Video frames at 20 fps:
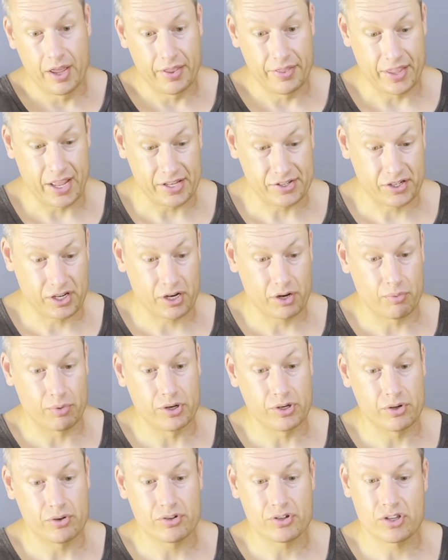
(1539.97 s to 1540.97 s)
That's going to
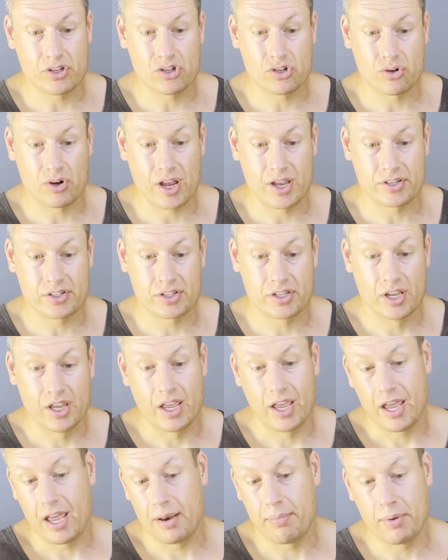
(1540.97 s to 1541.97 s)
reduce the stress
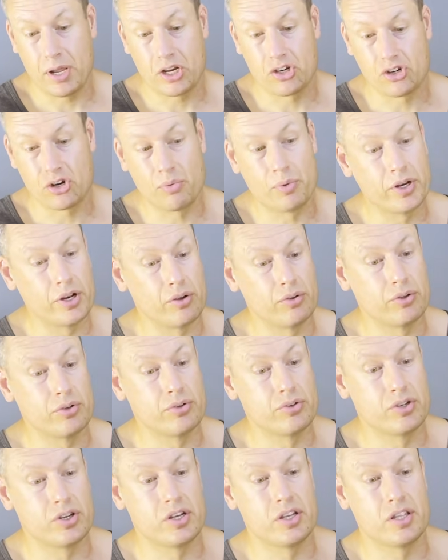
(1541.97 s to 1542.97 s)
and make sure we don't
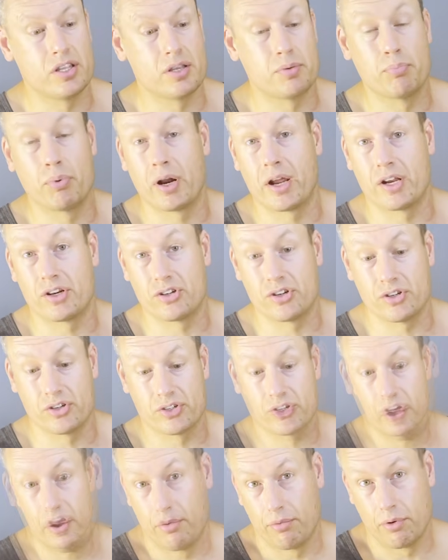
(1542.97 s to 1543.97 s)
lose any of the branches.
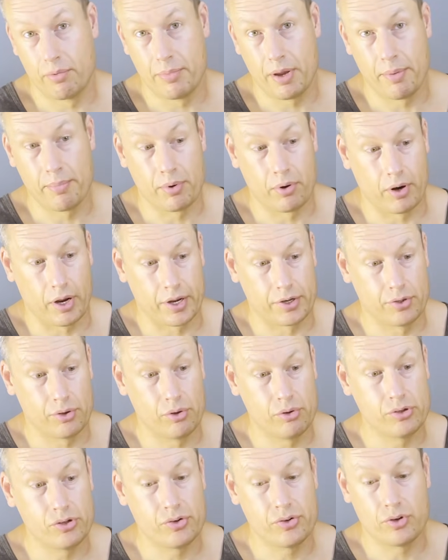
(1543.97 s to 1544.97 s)
Remember, I
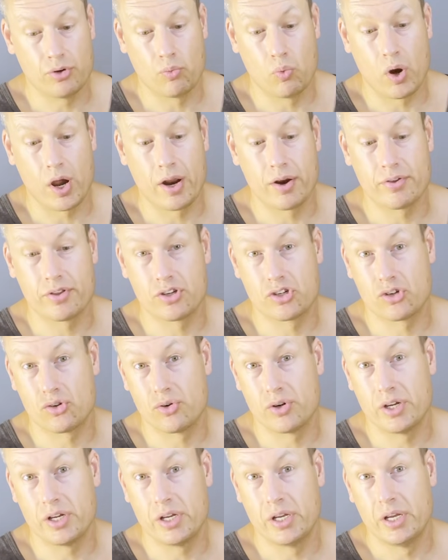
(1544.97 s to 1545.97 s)
told you to wire this
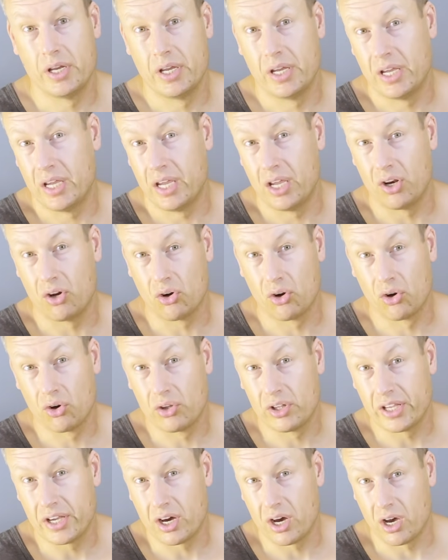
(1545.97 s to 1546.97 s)
tree in
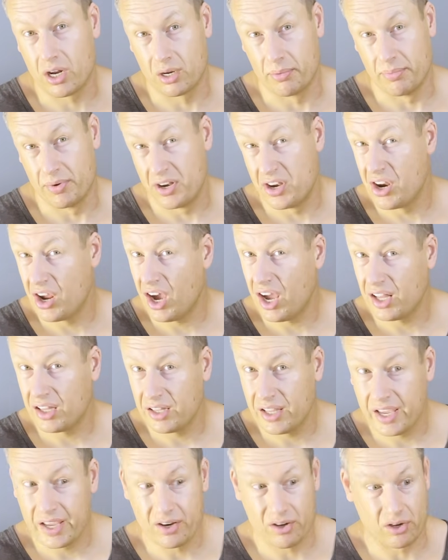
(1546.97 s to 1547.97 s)
early autumn, not
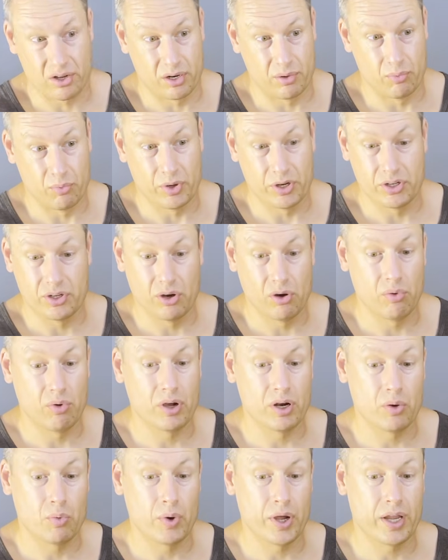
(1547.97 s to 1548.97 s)
late autumn. We don't
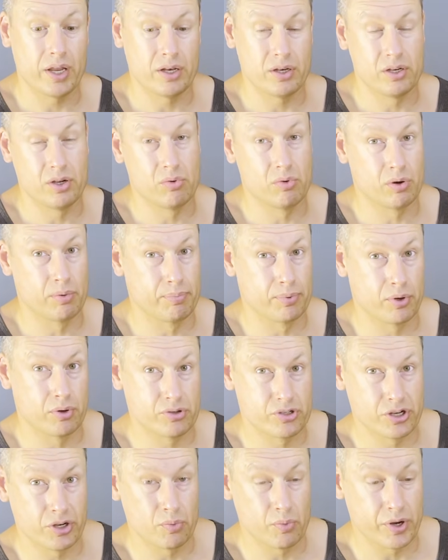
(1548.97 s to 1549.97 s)
want to wait until we're
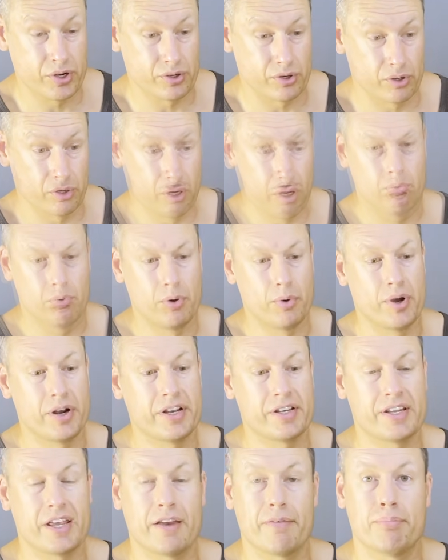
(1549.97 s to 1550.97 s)
approaching winter. We want
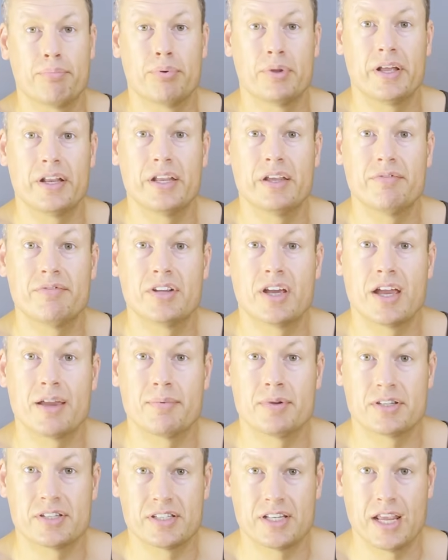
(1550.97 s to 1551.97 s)
it to have plenty of time
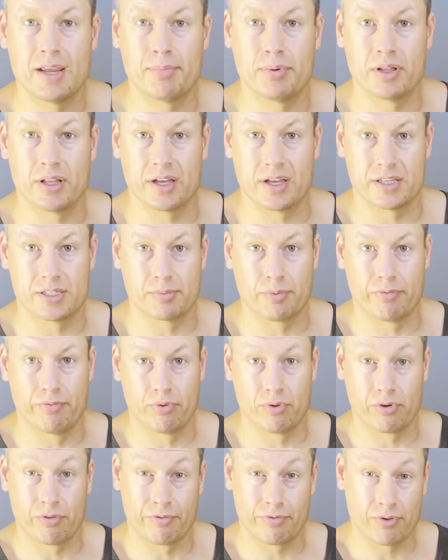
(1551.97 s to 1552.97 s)
to stabilize
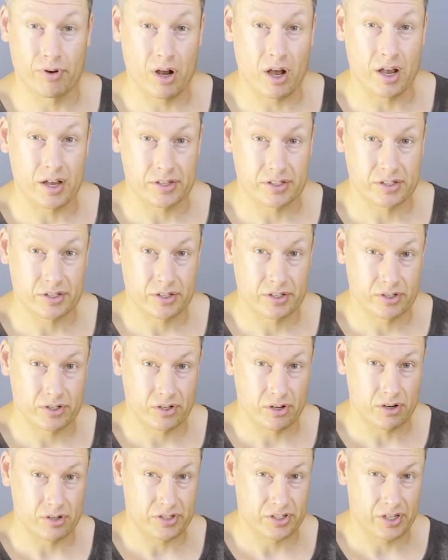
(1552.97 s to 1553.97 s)
before frost
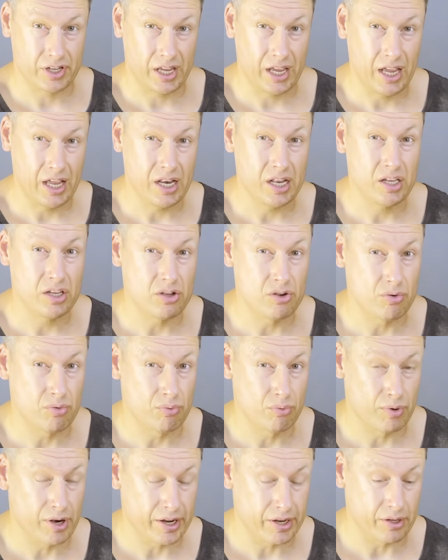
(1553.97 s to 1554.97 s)
starts hitting you
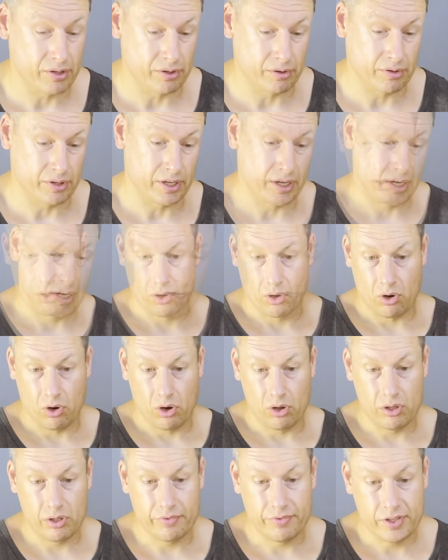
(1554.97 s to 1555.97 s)
regularly.
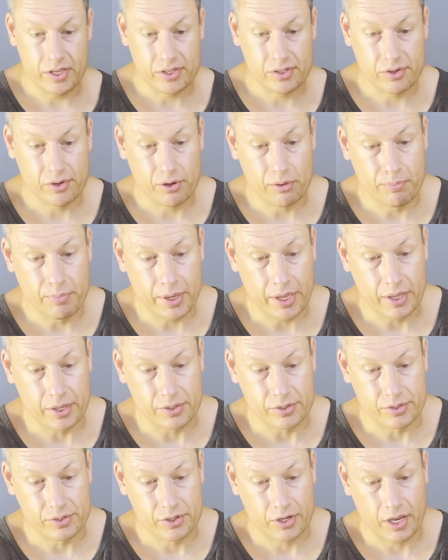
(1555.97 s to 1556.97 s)
All of these little
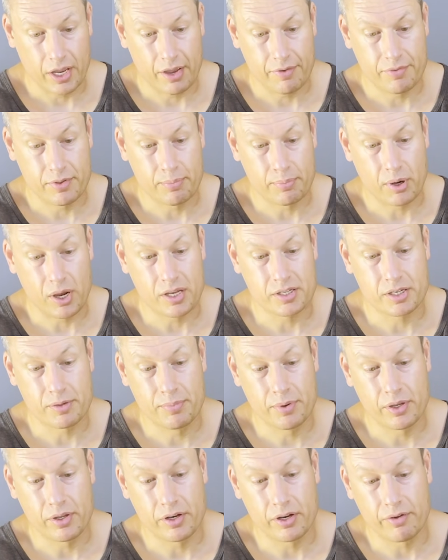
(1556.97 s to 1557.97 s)
bends have the
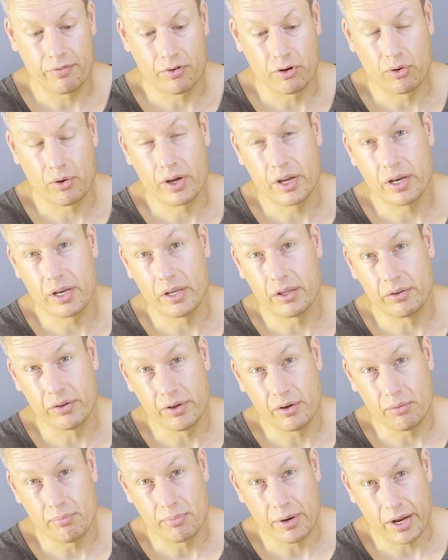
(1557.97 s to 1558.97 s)
possibility of creating
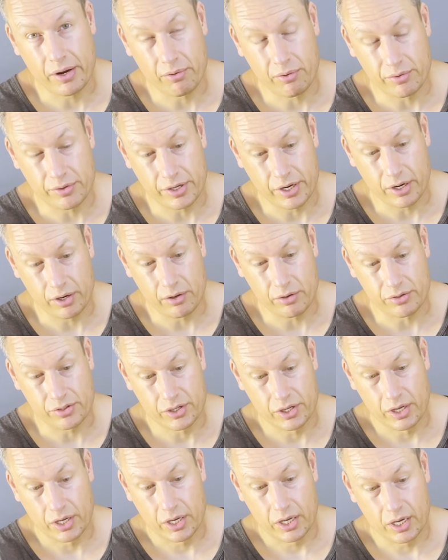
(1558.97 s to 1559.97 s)
little micro tears
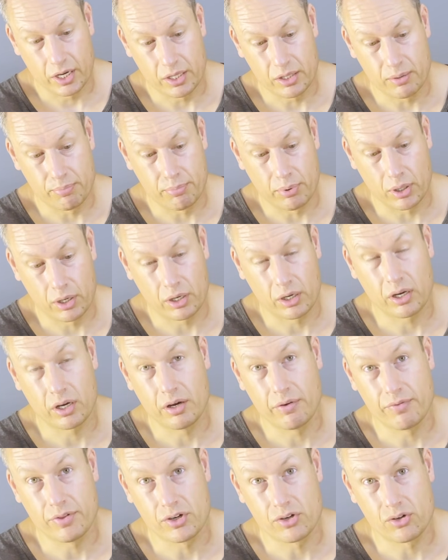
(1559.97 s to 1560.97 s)
in the bark
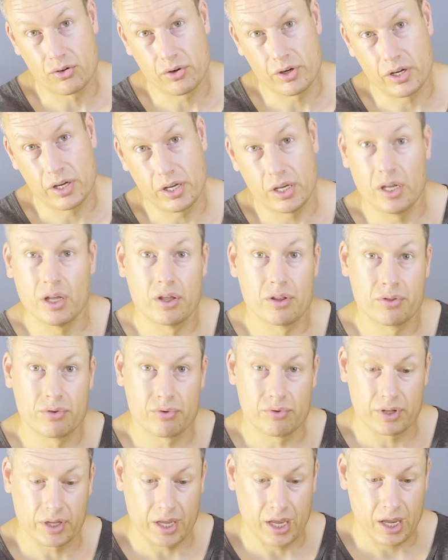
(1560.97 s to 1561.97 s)
of the tree through
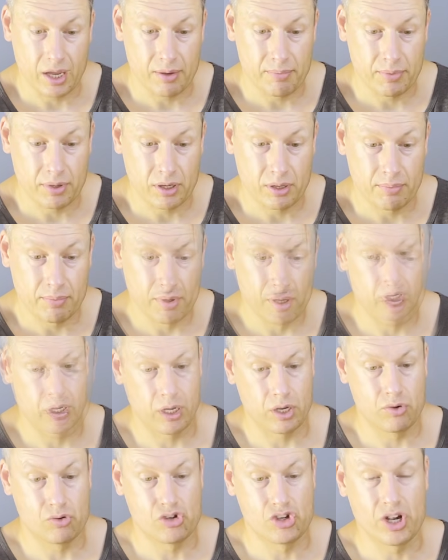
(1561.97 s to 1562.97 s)
the cambium
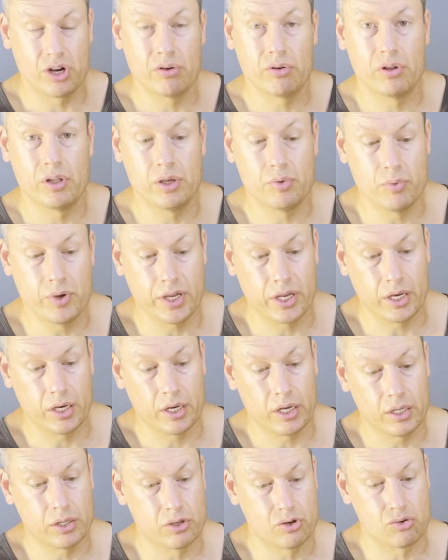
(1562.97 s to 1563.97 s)
and generally
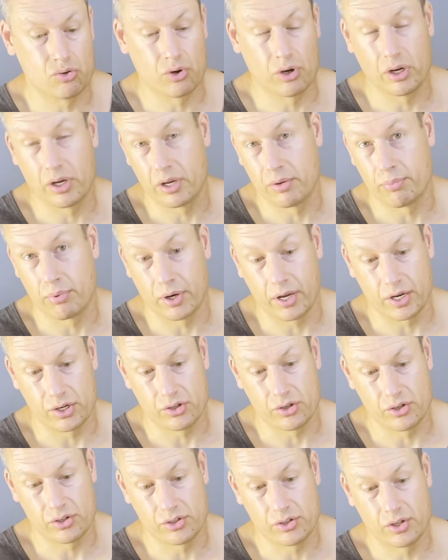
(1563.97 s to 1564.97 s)
weakening the trunk and
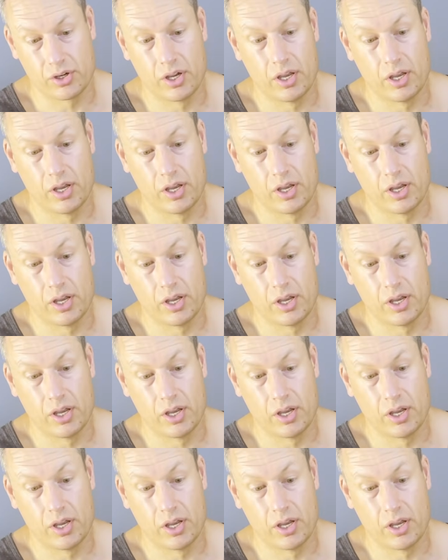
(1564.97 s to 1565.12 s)
branches.